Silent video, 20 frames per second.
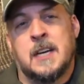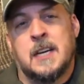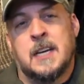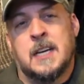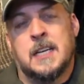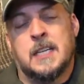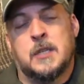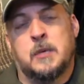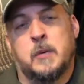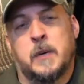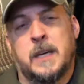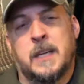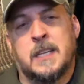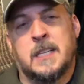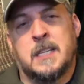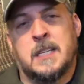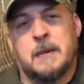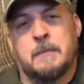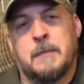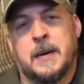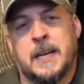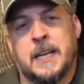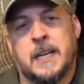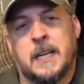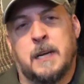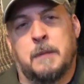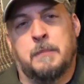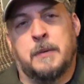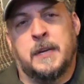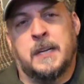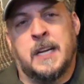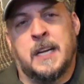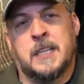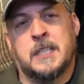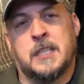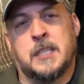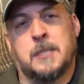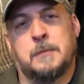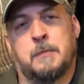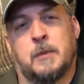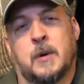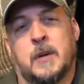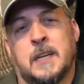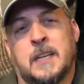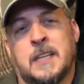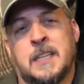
is when somebody in a protection sport